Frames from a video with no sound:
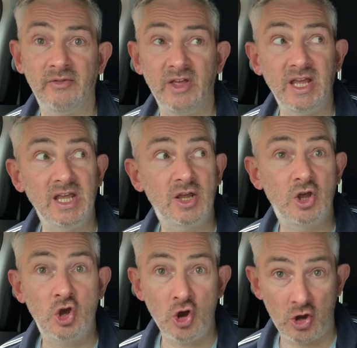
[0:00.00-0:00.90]
the
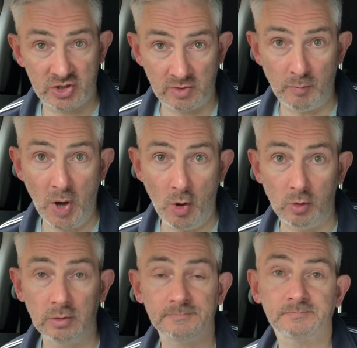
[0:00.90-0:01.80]
curtain
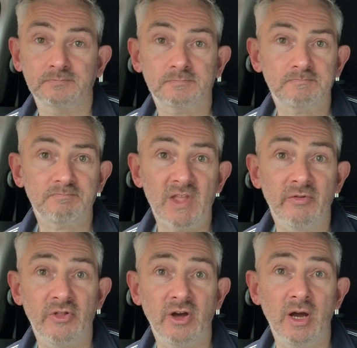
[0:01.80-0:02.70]
pole,
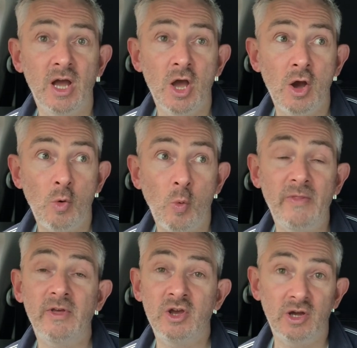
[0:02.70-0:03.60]
that
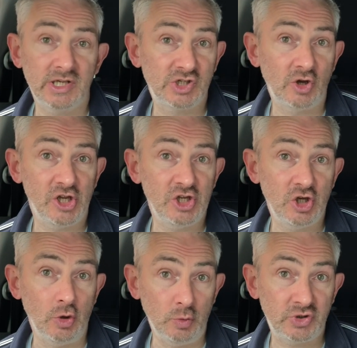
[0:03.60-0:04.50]
when the curtain's not in
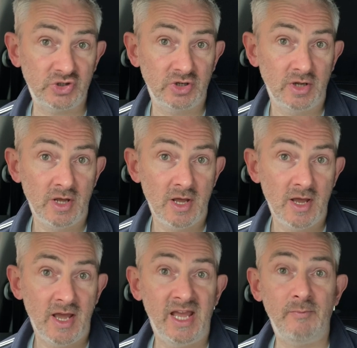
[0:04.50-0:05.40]
use,
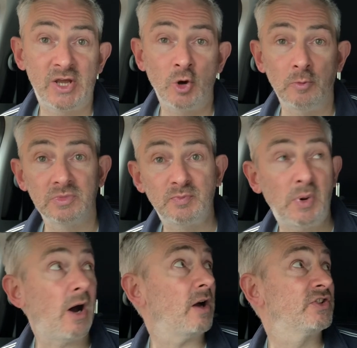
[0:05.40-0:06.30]
it becomes
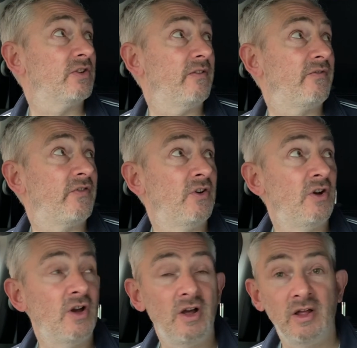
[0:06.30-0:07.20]
part of
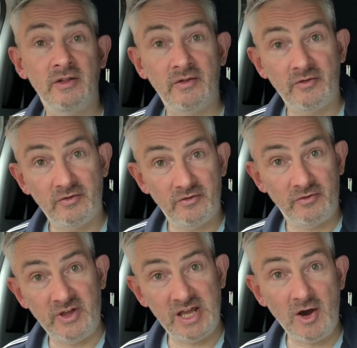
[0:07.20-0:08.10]

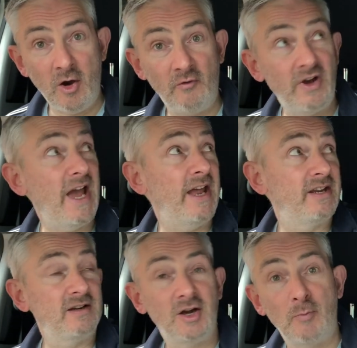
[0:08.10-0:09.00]
the overhead
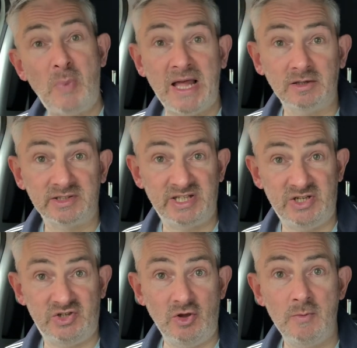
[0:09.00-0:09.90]
panel
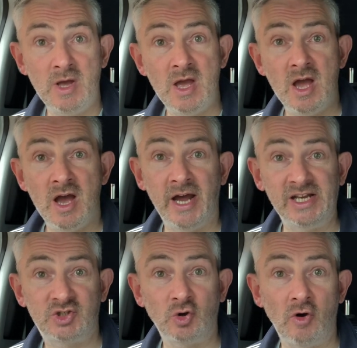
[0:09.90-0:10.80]
system, and
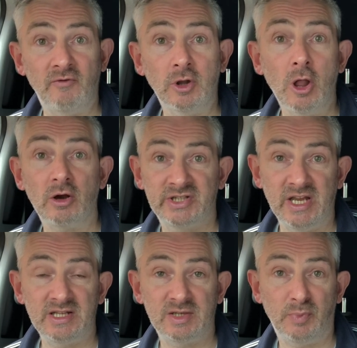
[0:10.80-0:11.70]
it sort of locks it
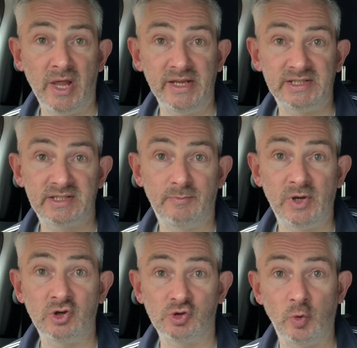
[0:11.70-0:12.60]
into place,
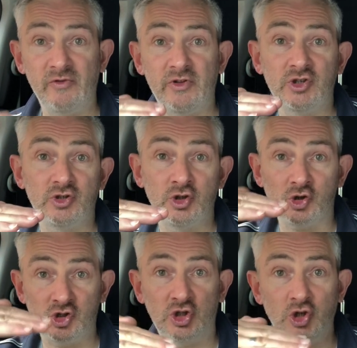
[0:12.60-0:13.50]
because with the
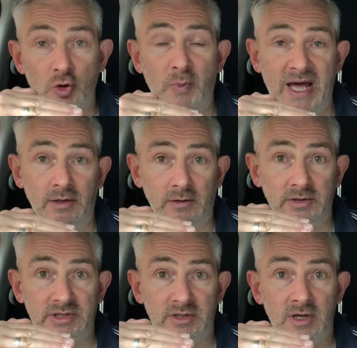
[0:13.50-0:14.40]
two
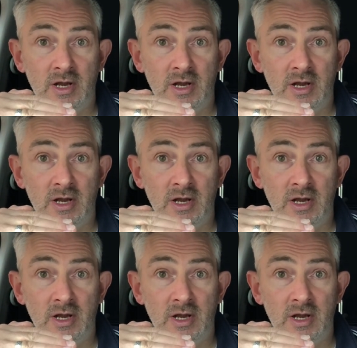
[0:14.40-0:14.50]
panels,